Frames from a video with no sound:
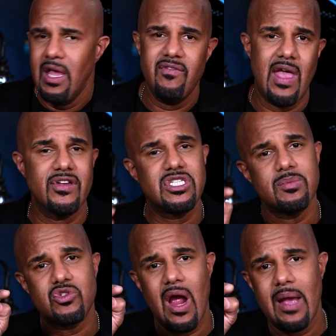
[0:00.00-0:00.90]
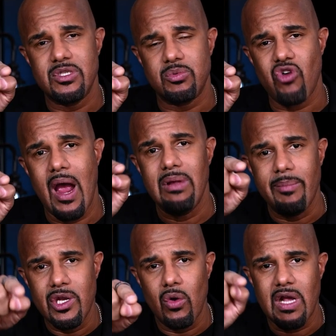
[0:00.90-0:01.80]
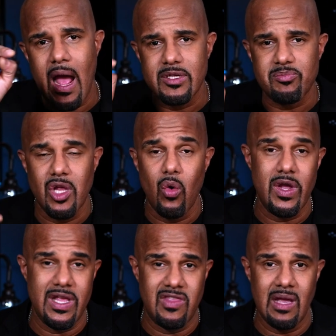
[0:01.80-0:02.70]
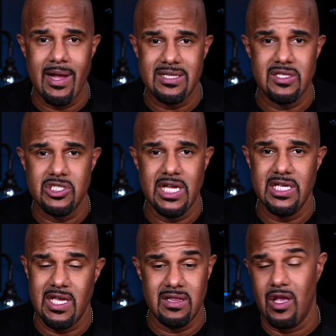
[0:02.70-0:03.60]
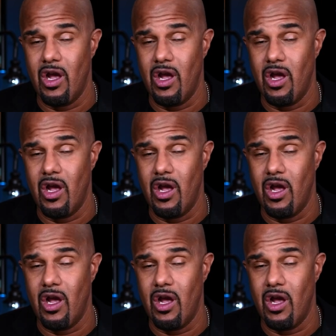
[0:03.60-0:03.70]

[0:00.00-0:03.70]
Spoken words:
If you haven't subscribe. Let me know in the comments below what you think about this Jay-Z thing.